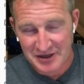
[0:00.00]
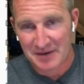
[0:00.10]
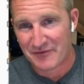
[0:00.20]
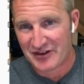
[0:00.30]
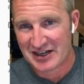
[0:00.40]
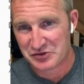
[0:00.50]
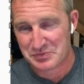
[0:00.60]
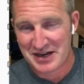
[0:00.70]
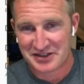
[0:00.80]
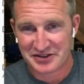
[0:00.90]
tub flange was
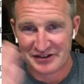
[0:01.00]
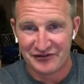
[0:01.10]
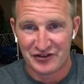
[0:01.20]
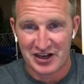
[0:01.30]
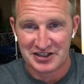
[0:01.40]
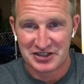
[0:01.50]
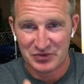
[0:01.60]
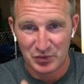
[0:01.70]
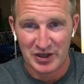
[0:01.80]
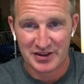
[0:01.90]
basically flush
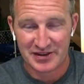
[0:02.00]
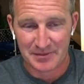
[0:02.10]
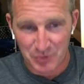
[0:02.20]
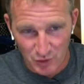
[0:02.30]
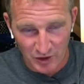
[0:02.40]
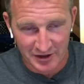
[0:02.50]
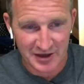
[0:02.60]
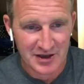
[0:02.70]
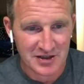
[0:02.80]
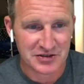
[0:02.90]
with the board.
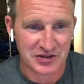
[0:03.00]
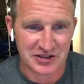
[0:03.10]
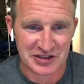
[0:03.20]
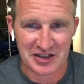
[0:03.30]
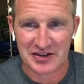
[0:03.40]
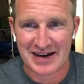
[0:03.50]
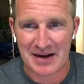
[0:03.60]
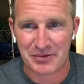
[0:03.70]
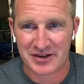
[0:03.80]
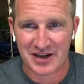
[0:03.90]
So the sealant
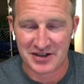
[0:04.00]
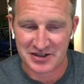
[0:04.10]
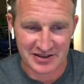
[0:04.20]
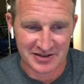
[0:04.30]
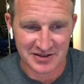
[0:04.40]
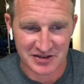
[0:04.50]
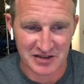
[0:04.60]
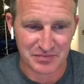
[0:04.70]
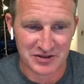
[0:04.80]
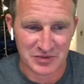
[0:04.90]
application is the
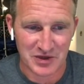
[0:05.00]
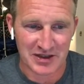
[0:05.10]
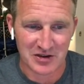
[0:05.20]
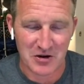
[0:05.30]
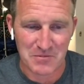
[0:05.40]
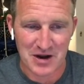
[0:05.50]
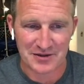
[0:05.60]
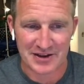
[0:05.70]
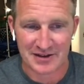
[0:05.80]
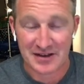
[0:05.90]
simplest way to go
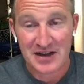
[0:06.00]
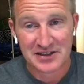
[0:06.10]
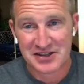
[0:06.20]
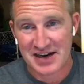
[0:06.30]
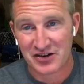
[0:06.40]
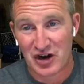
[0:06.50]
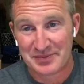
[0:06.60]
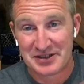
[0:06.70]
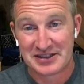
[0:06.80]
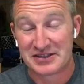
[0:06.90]
about that. Second
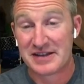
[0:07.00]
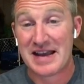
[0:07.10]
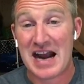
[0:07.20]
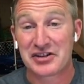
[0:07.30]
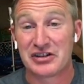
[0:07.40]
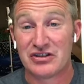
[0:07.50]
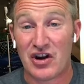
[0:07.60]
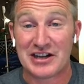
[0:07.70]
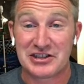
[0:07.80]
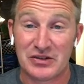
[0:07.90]
option is to actually
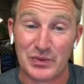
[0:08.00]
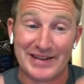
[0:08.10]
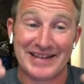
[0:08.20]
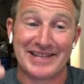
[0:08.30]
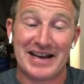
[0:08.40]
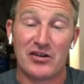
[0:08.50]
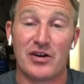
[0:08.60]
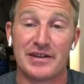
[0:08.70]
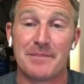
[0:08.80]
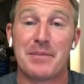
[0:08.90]
notch it. We did that
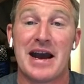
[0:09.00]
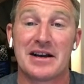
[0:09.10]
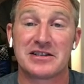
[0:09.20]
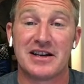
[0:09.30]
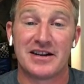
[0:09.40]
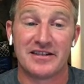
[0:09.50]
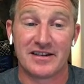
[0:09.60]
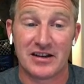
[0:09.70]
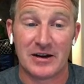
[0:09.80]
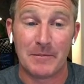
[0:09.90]
on the back side of the
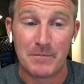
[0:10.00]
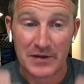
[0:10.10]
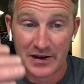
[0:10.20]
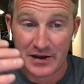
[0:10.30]
tub.